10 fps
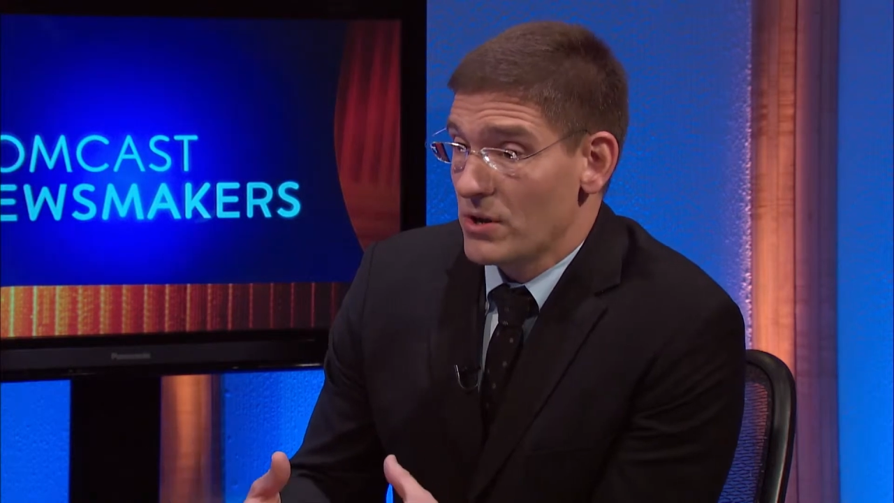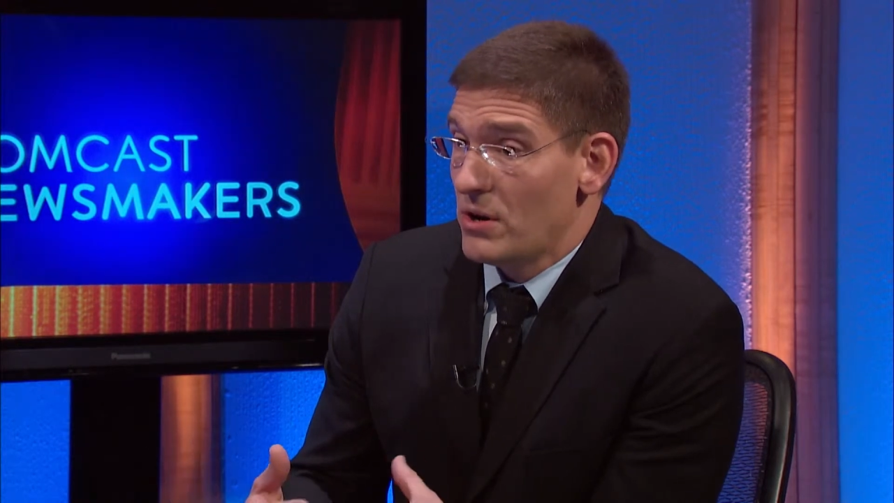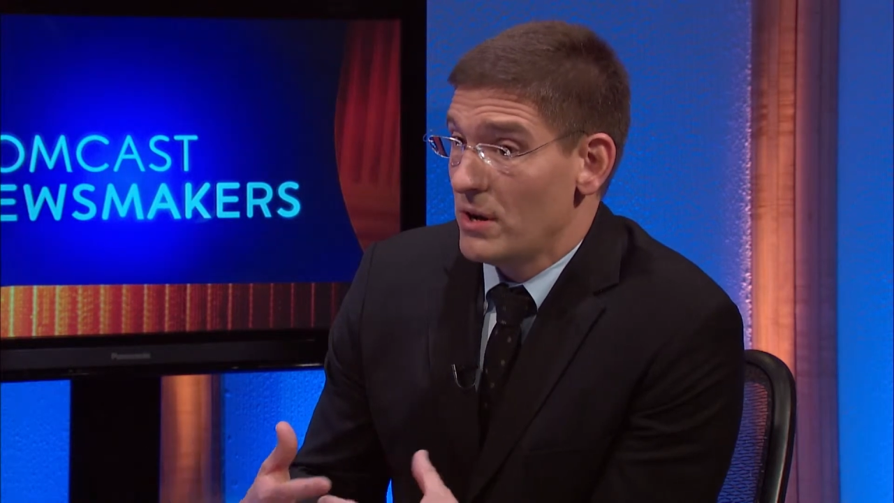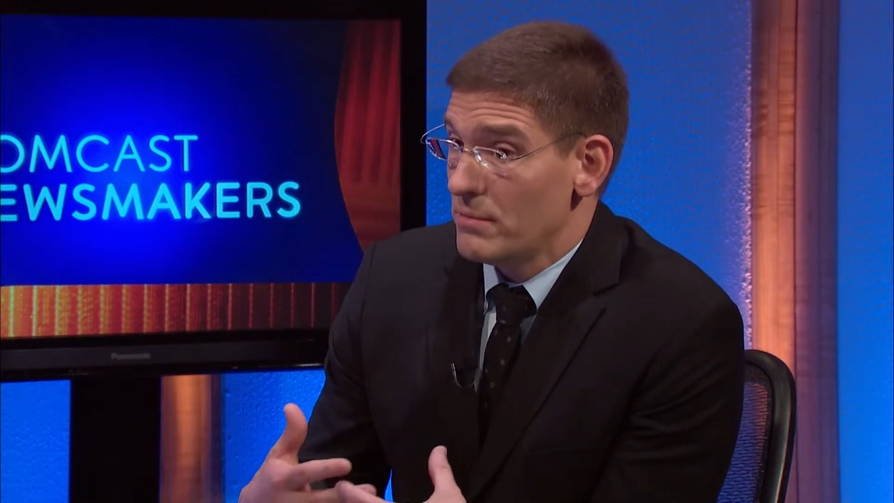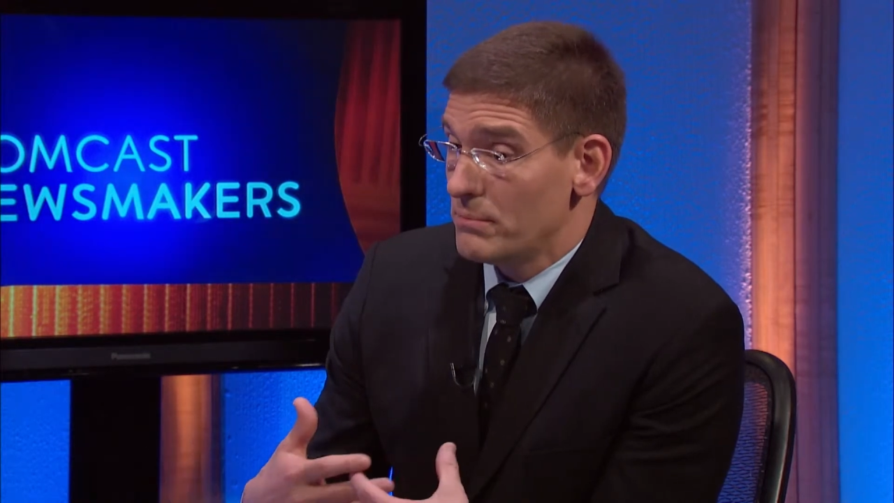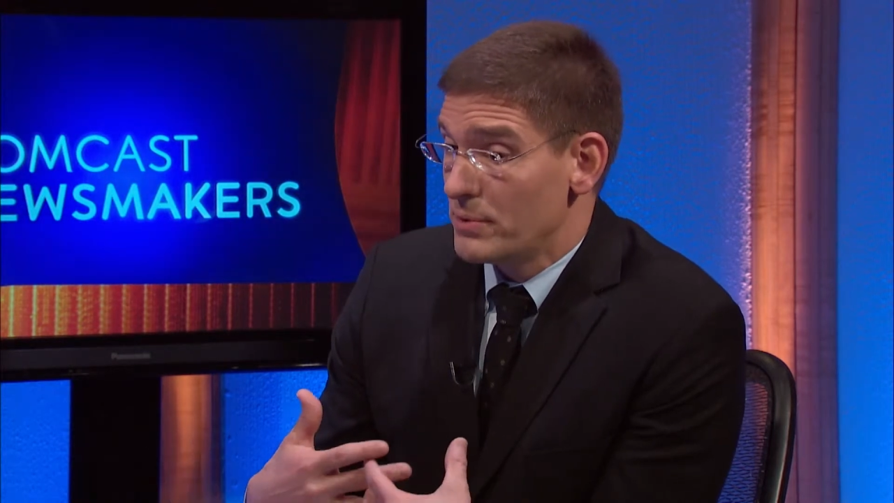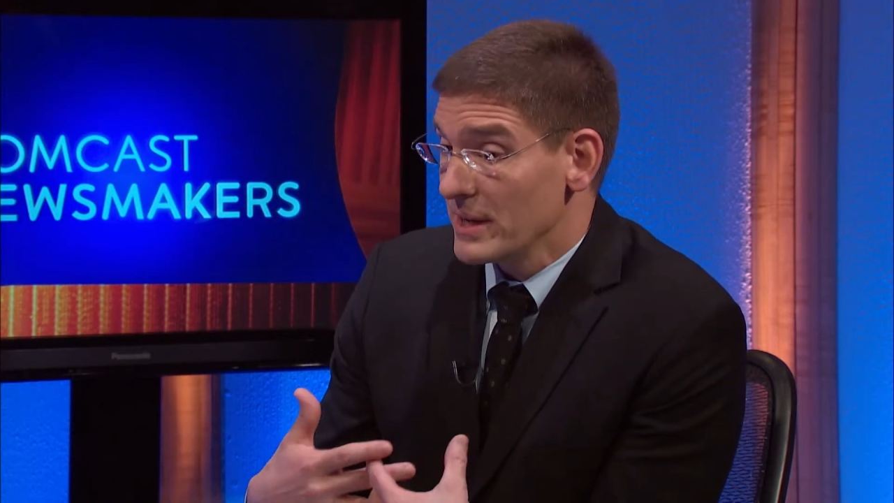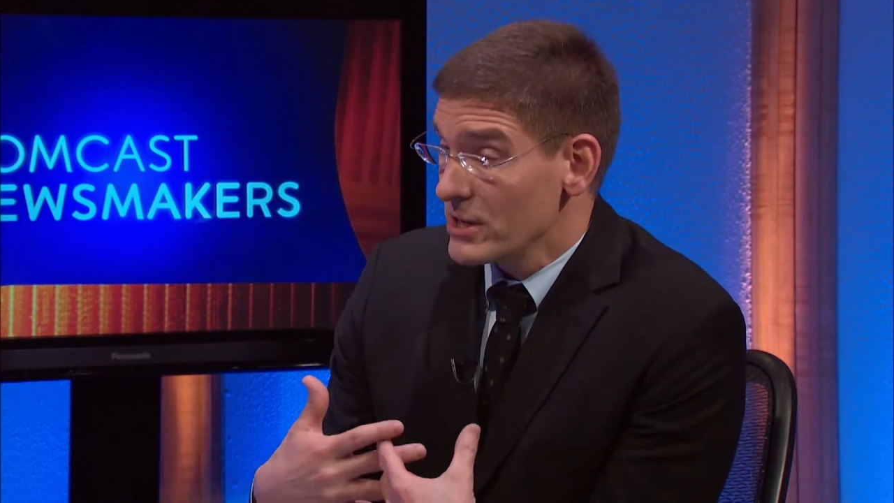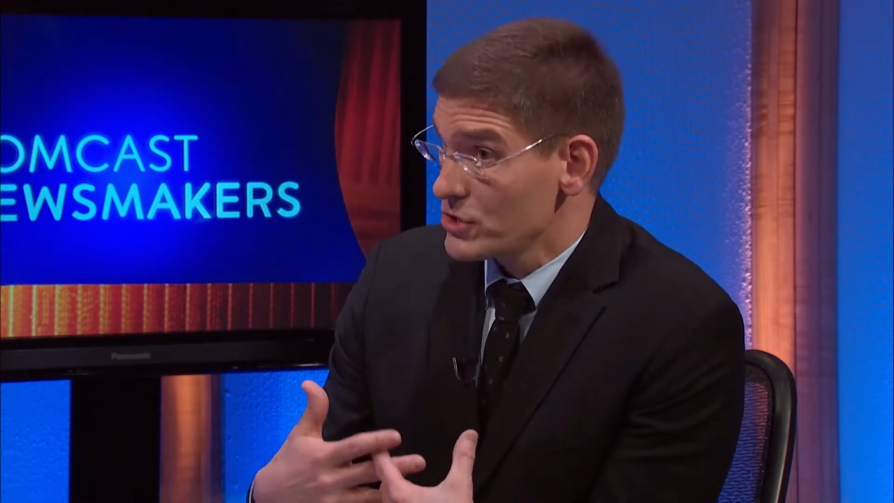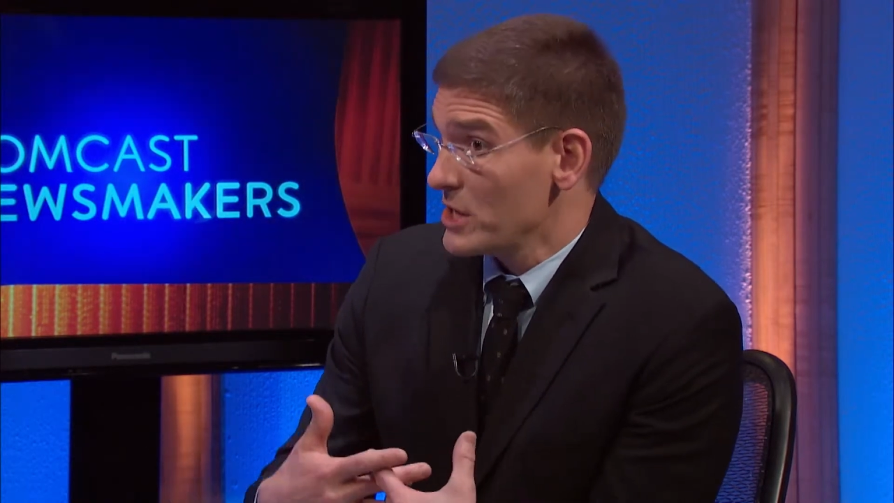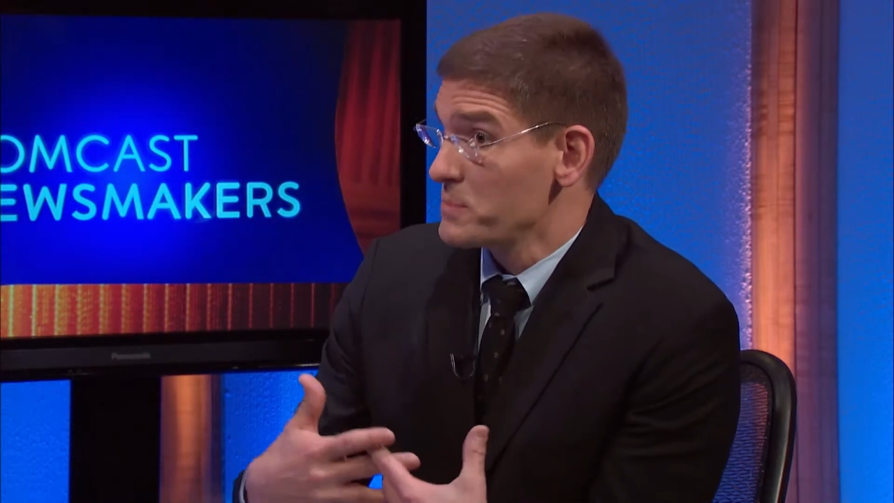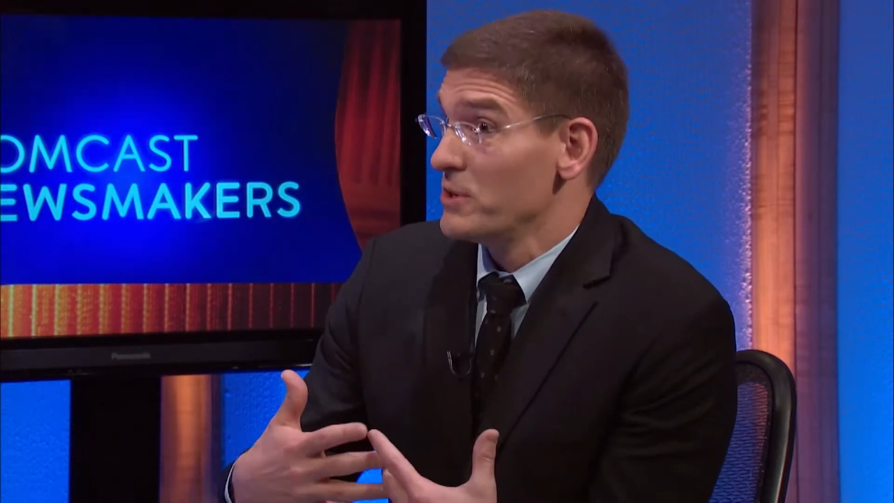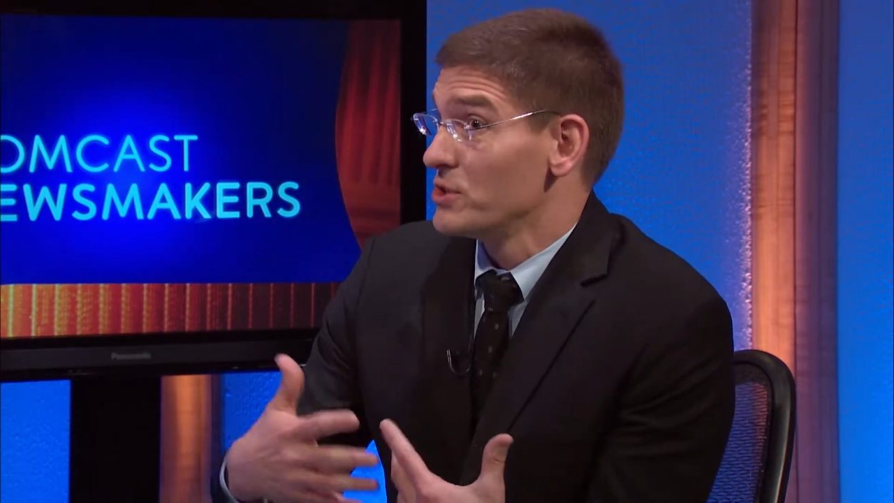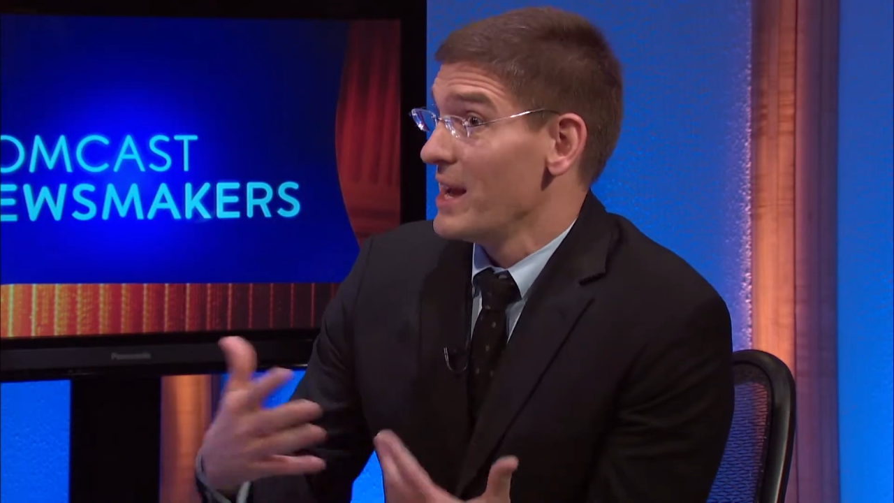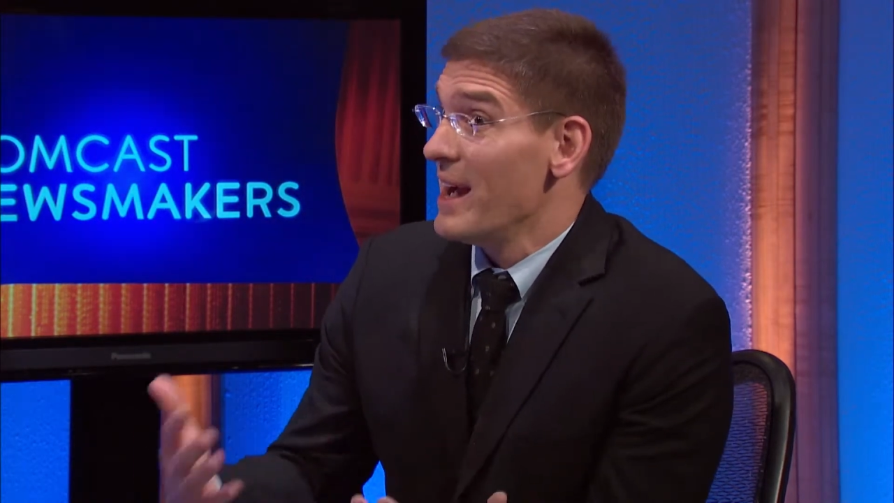on bringing
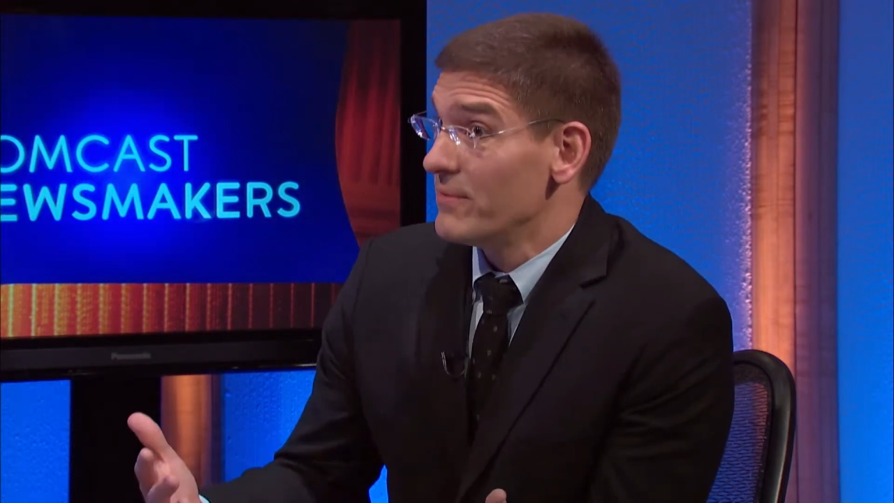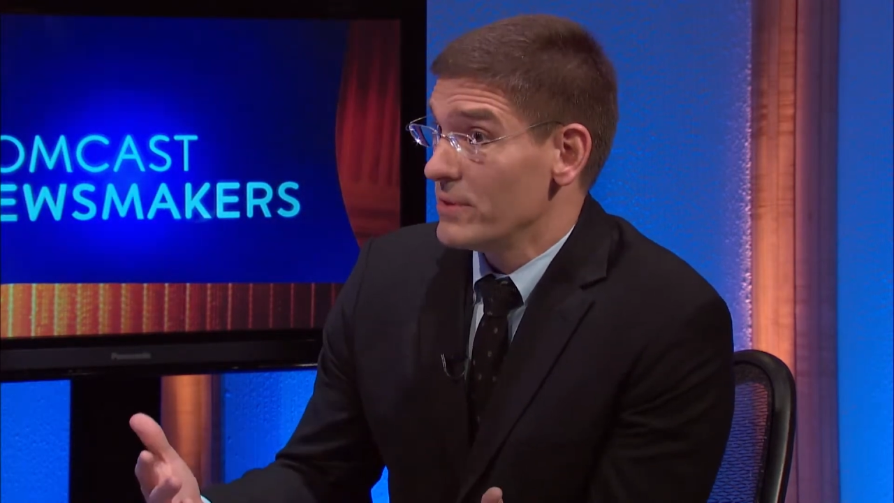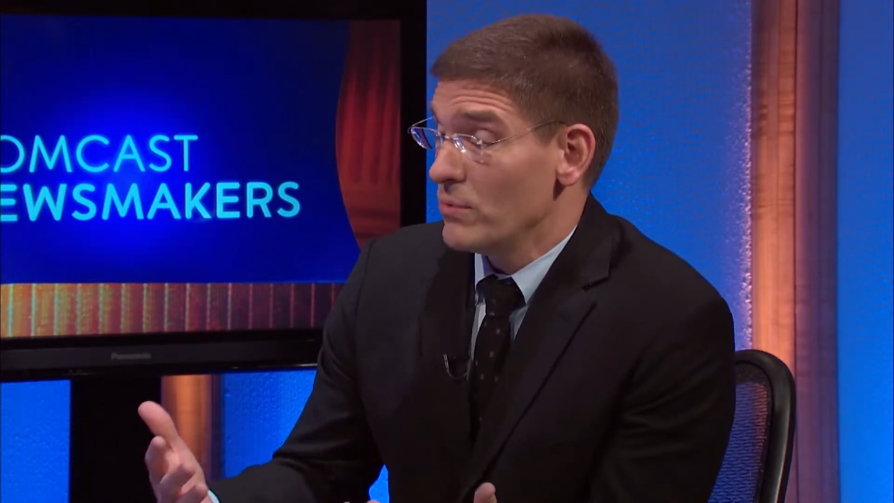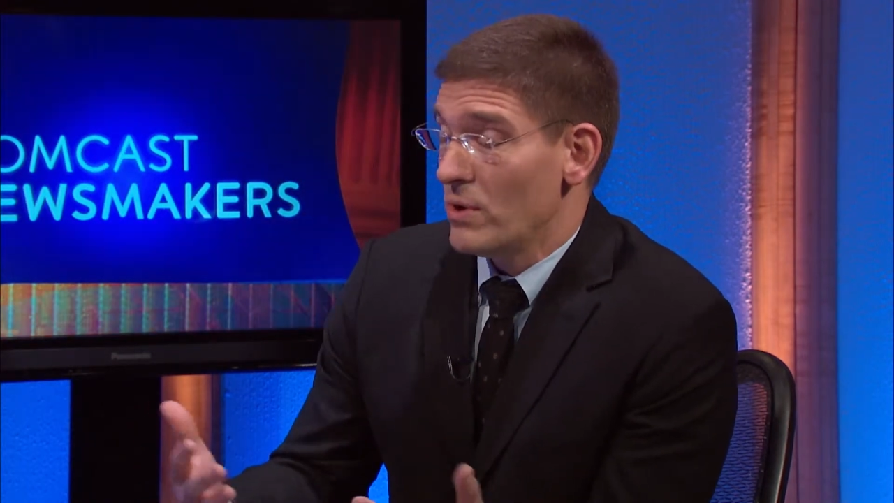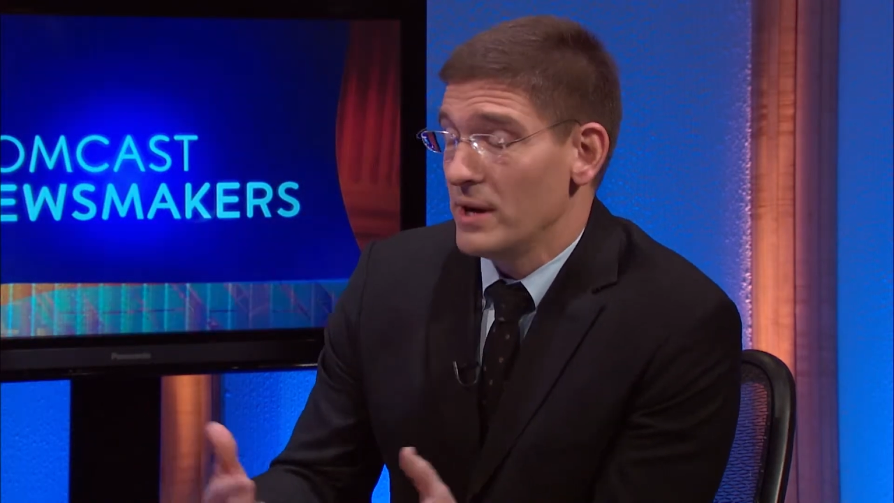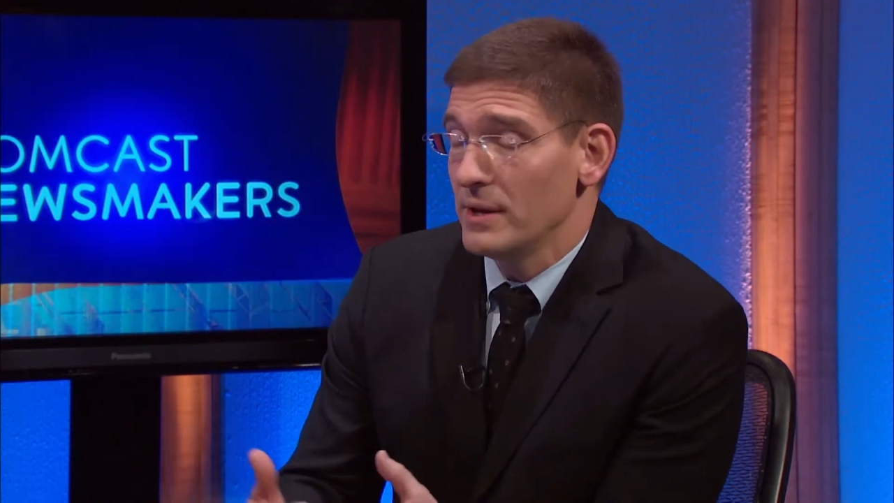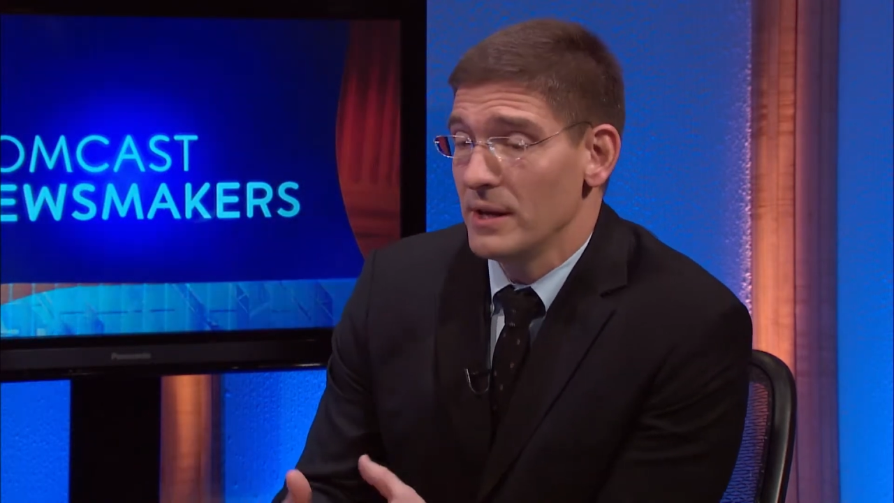Shakespeare to everyone,